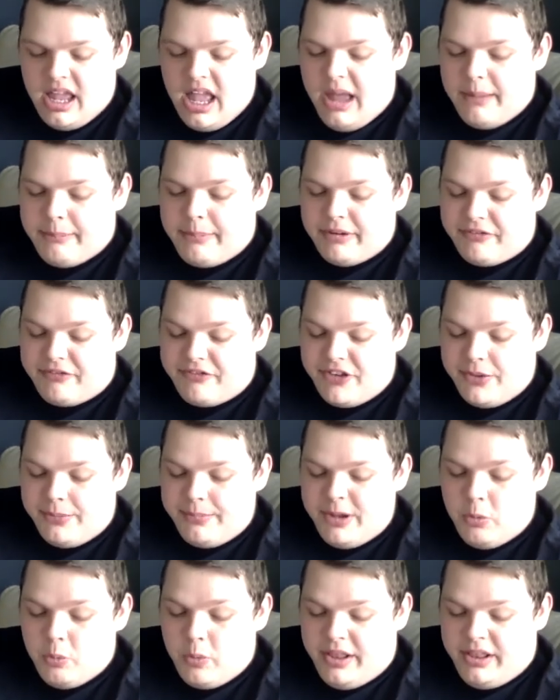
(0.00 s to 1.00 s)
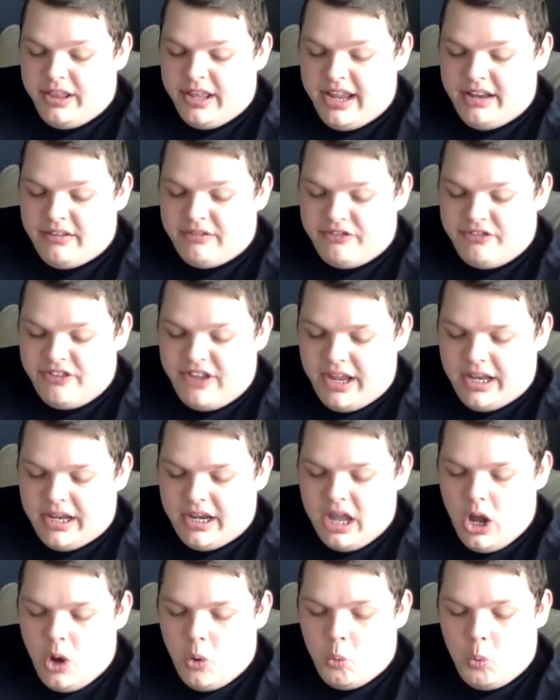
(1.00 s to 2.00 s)
but Philby, Willa, and Finn
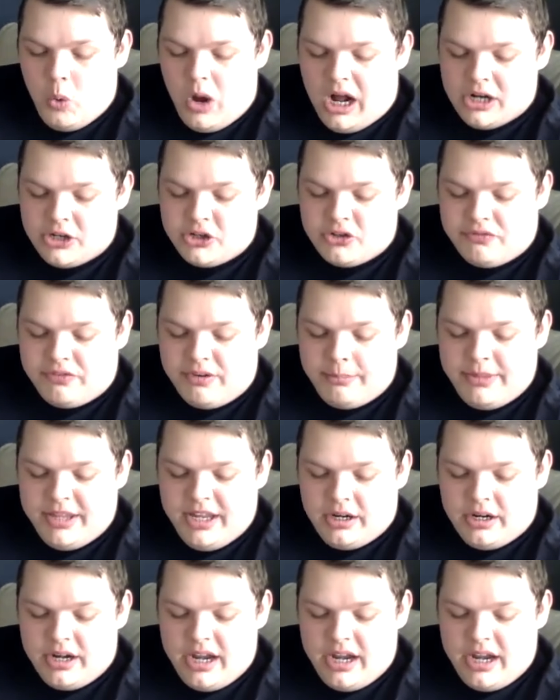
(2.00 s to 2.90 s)
watched from their